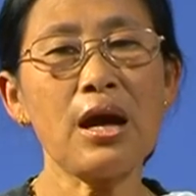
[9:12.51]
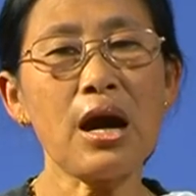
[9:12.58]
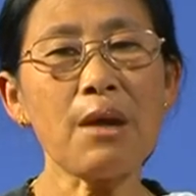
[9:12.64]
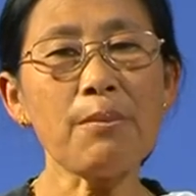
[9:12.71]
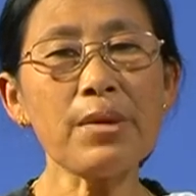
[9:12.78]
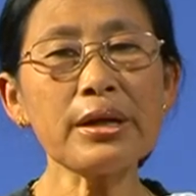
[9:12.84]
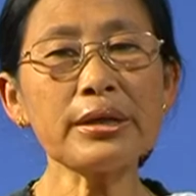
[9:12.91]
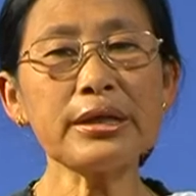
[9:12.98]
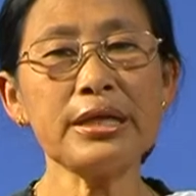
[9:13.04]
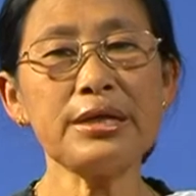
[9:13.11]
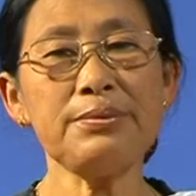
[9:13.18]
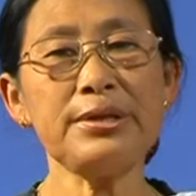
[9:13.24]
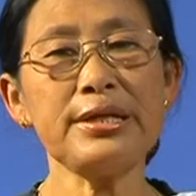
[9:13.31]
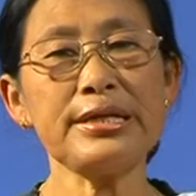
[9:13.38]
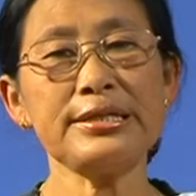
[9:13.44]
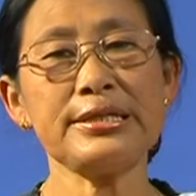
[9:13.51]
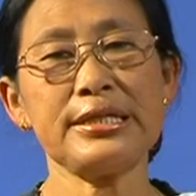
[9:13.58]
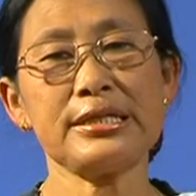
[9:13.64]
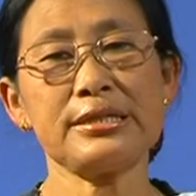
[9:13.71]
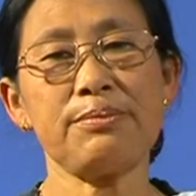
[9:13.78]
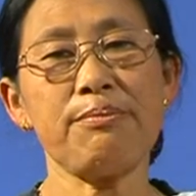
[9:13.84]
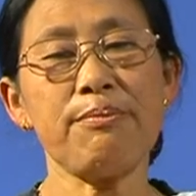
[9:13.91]
Among the
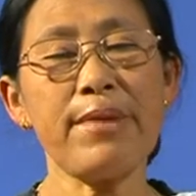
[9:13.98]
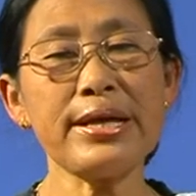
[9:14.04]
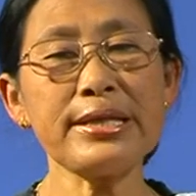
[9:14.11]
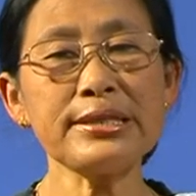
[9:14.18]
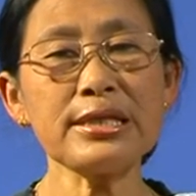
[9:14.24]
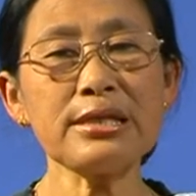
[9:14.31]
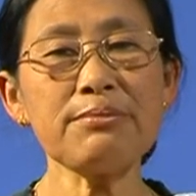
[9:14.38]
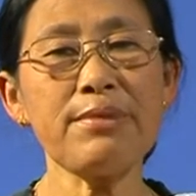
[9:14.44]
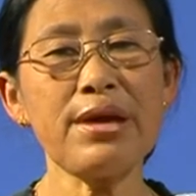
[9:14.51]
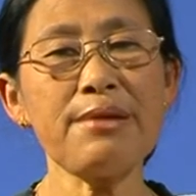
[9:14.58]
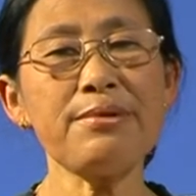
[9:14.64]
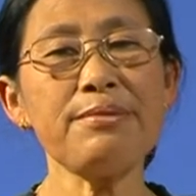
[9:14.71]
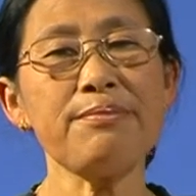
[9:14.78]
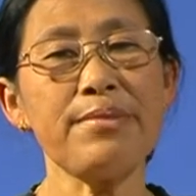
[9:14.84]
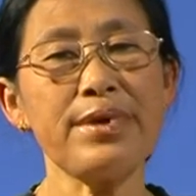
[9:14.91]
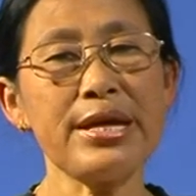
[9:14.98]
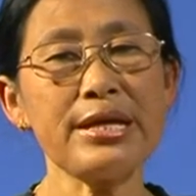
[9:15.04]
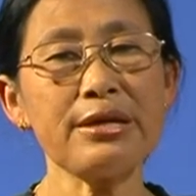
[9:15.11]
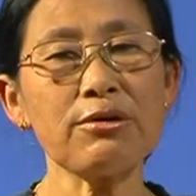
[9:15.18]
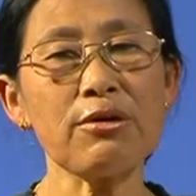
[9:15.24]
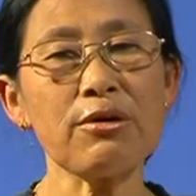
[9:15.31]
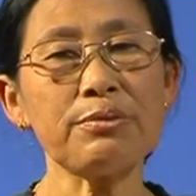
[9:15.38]
evidences, mention may be
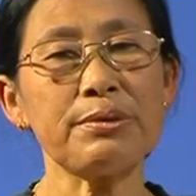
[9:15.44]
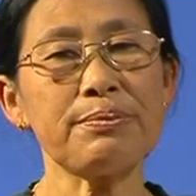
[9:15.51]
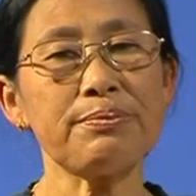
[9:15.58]
made of the